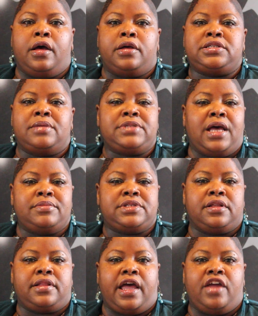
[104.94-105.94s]
sometimes
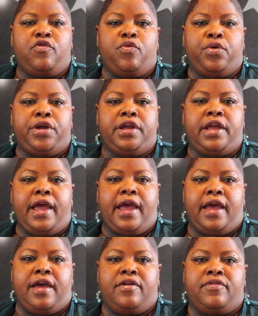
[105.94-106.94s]
in life we
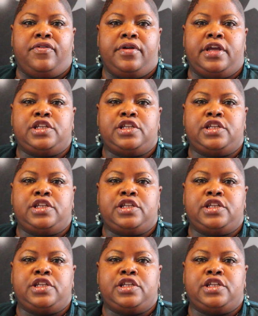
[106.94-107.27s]
have